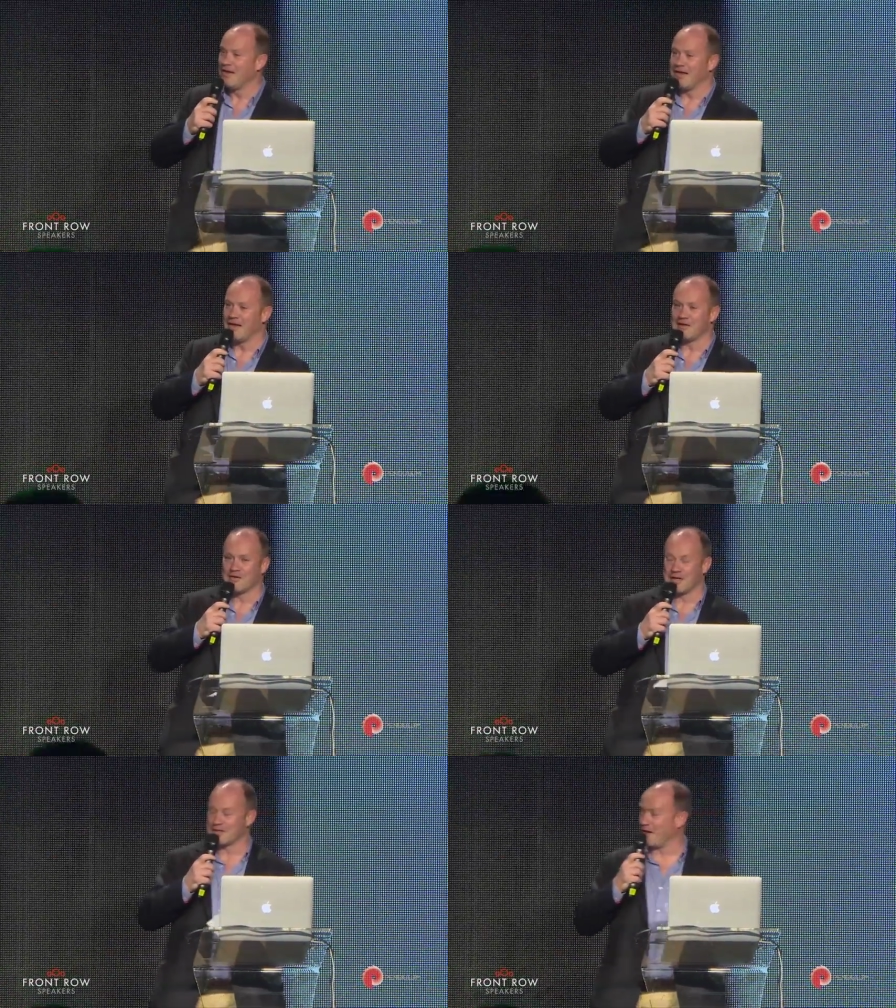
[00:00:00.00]
Uh,
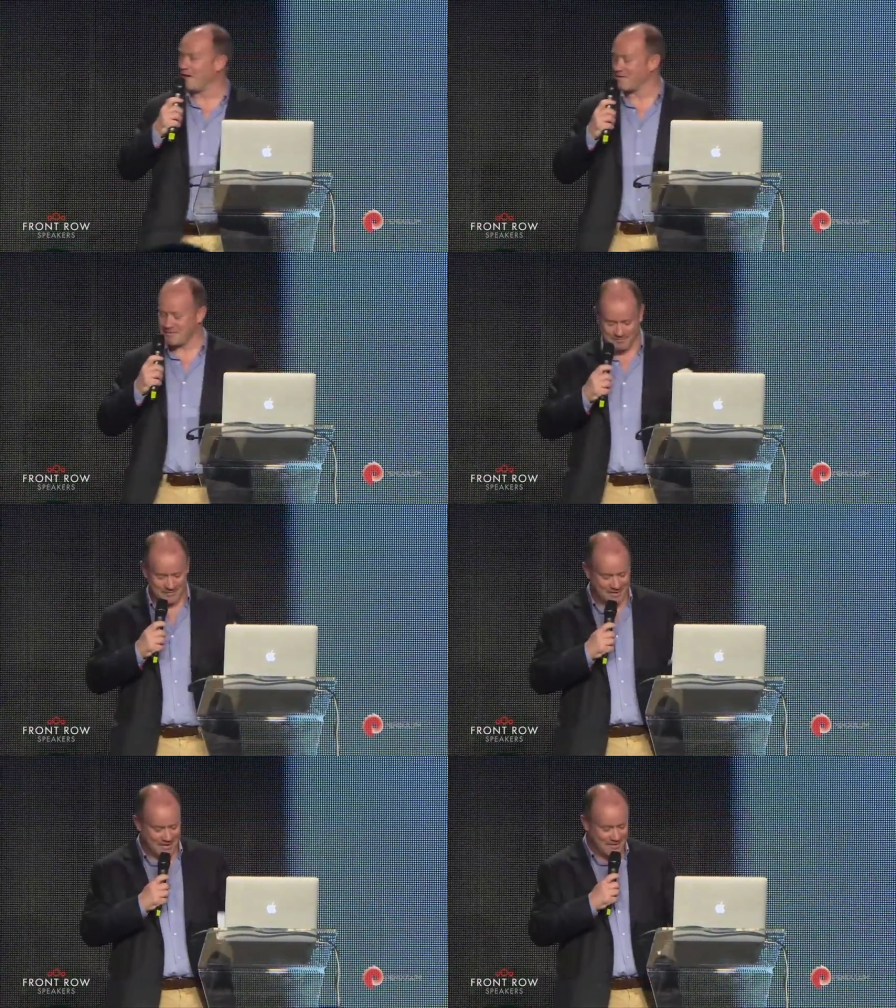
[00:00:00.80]
great start.
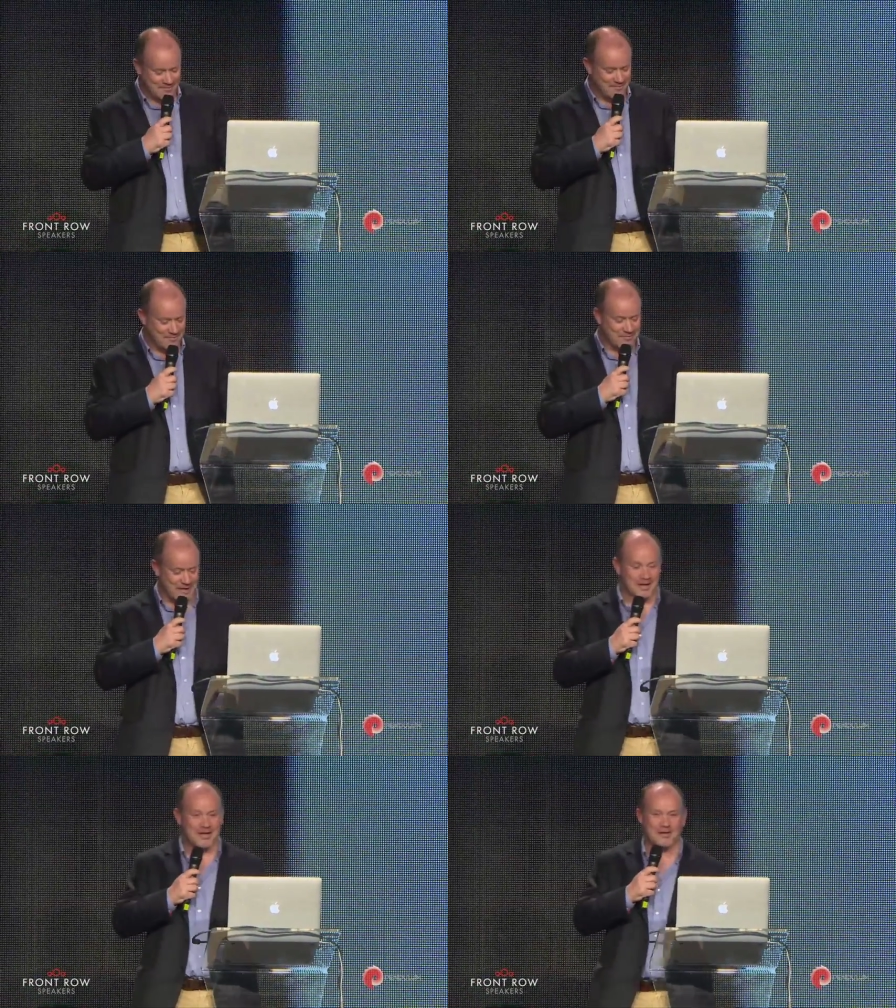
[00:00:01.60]
Um,
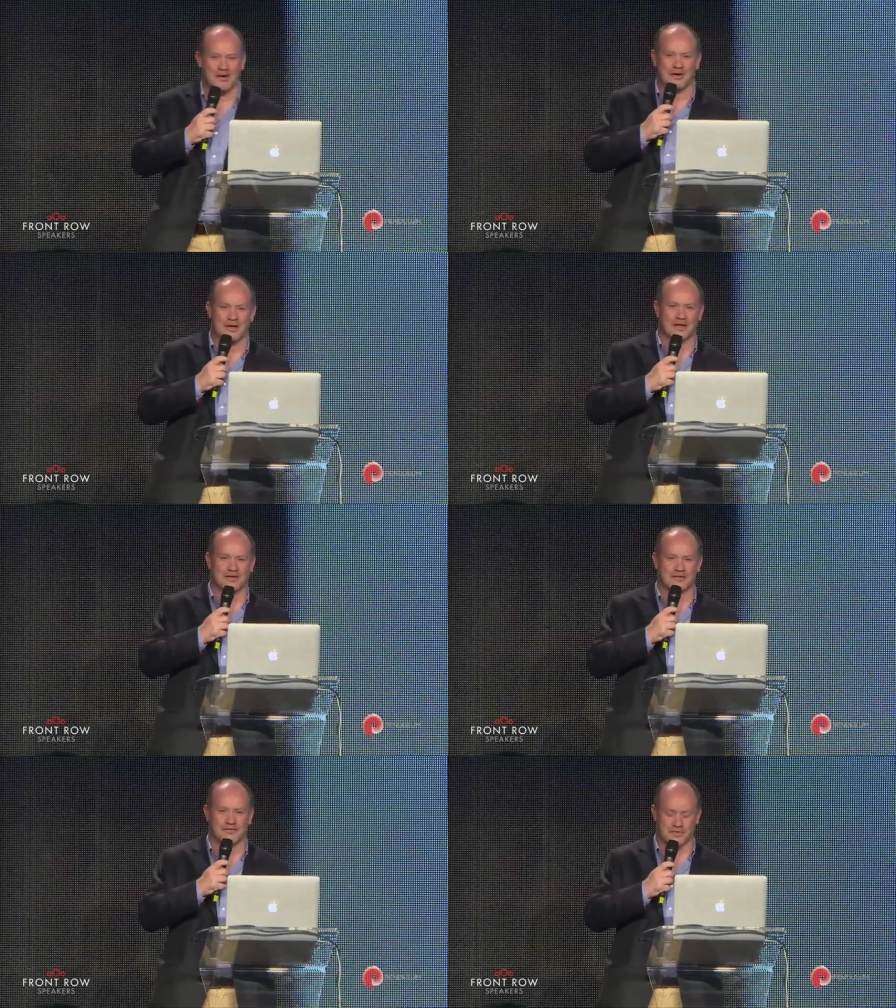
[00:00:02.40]
thank you all,
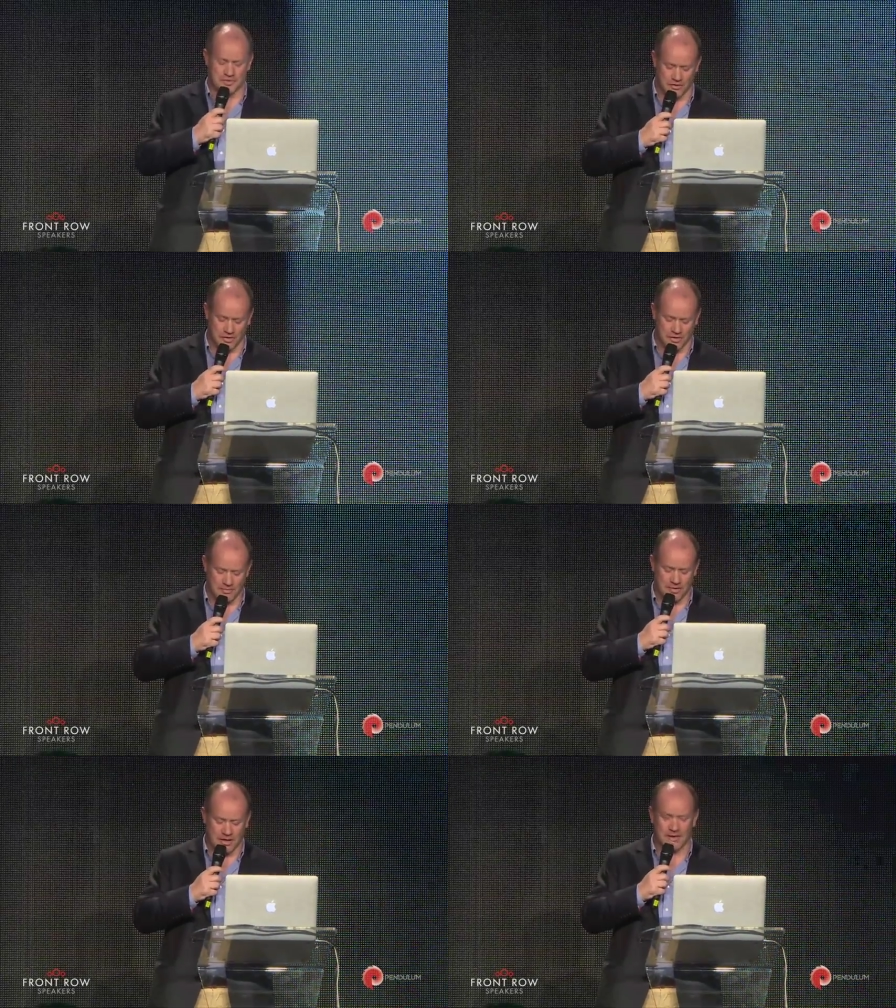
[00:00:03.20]
guys, for showing
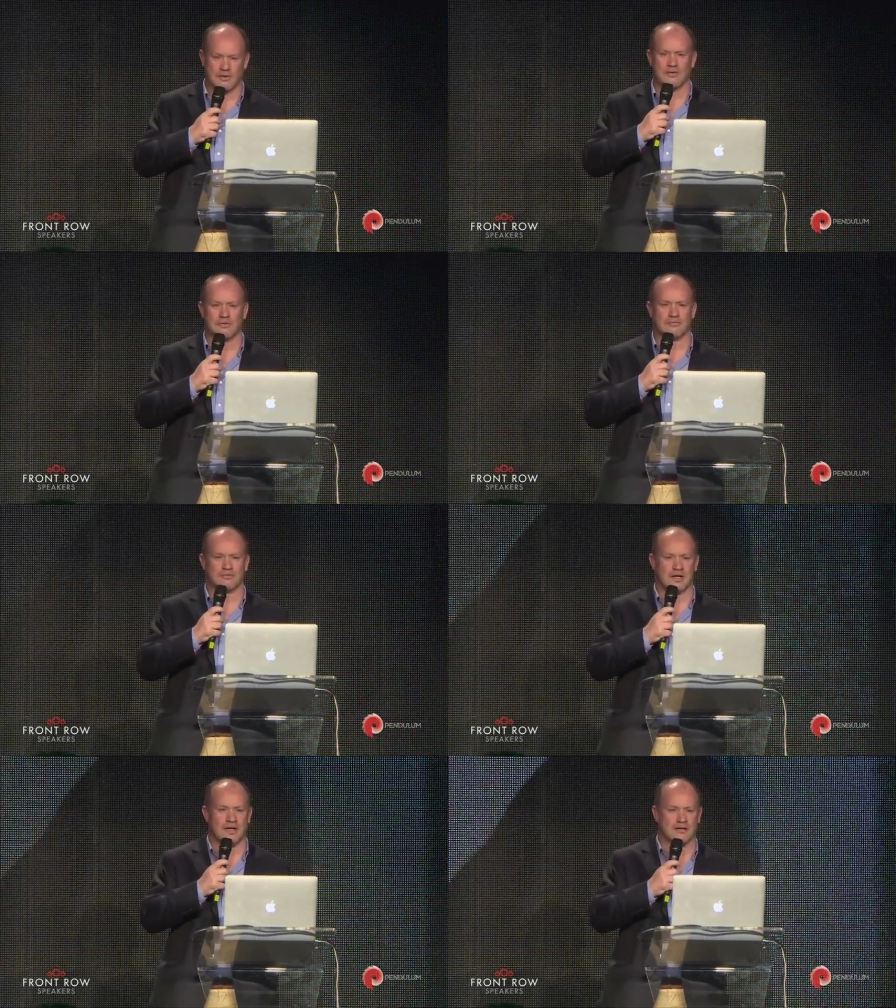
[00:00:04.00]
up. I know,
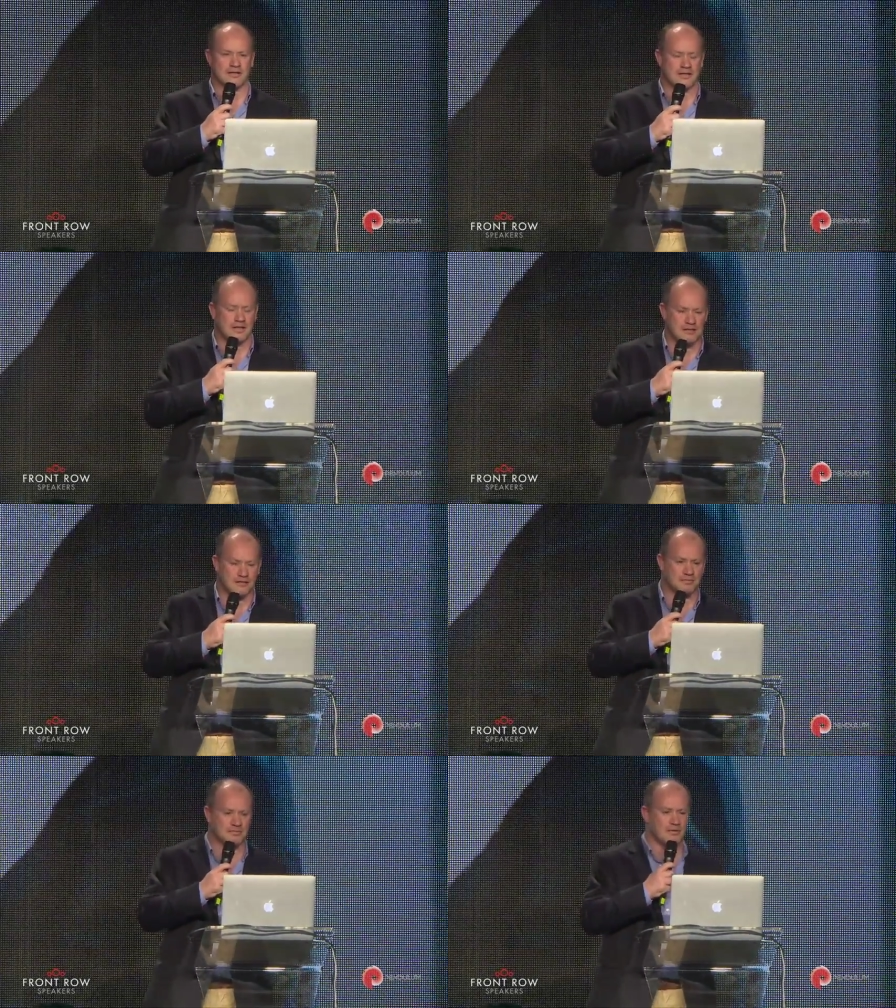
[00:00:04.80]
uh, to
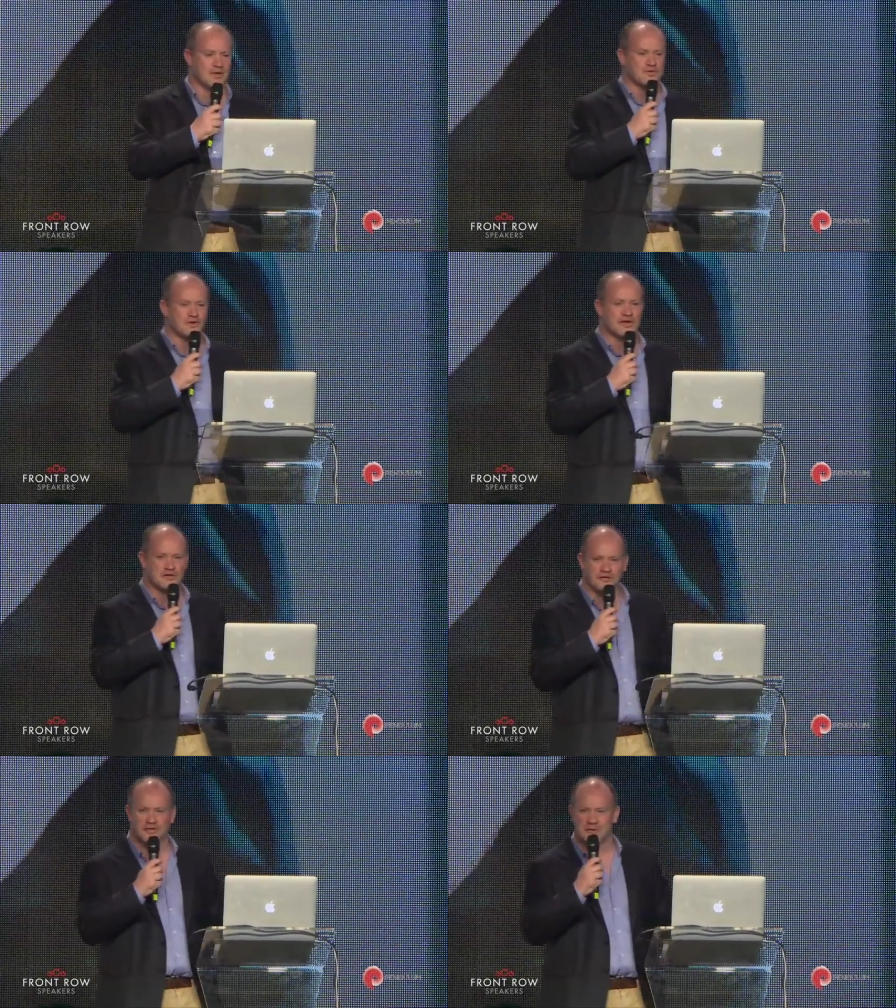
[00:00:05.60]
steal what Gerry
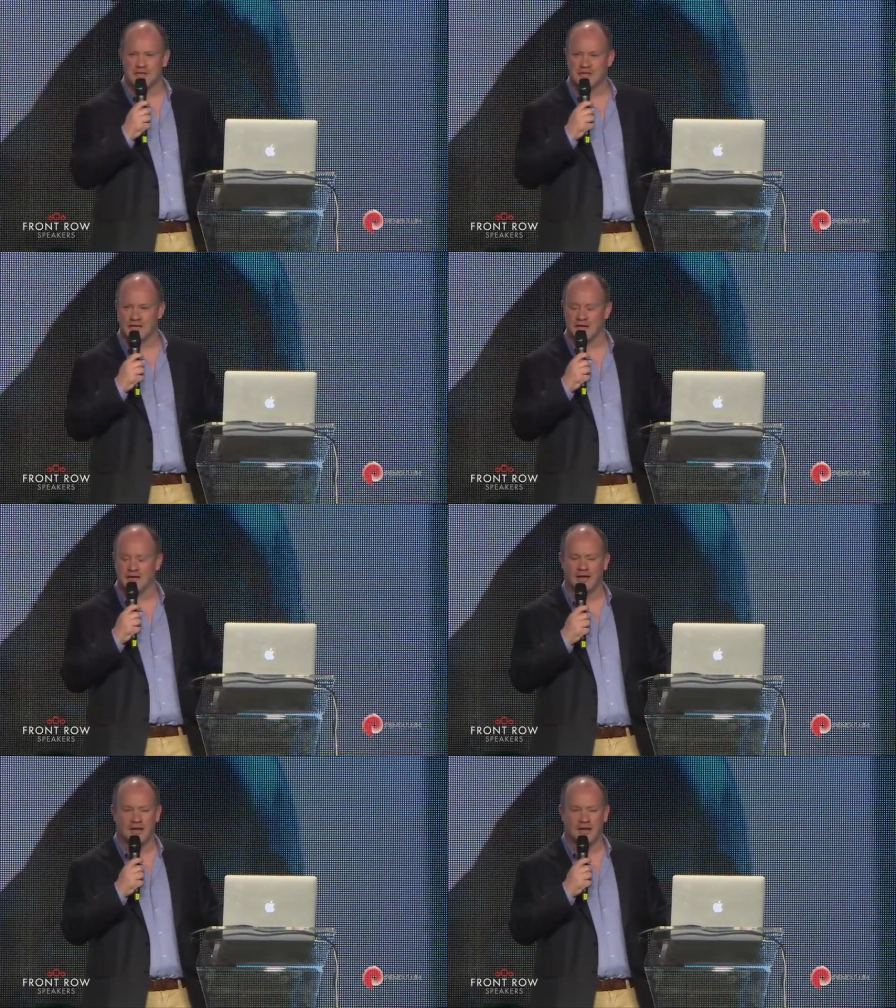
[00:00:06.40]
Duffy would say,